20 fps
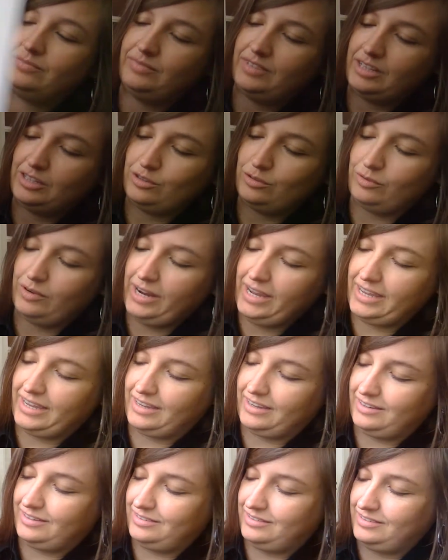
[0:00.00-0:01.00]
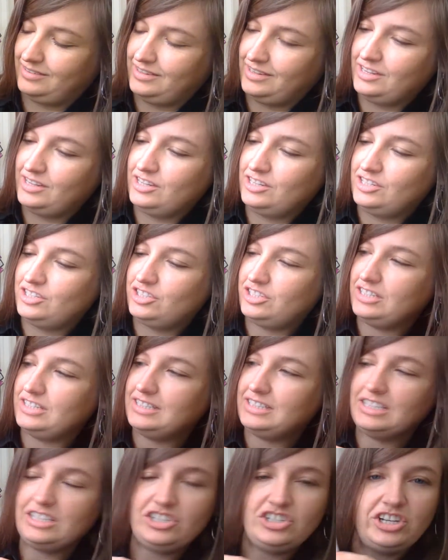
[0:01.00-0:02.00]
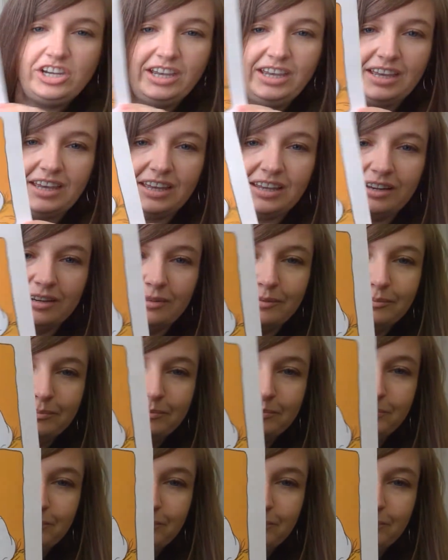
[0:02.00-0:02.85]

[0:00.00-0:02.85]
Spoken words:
That's right. She's a chicken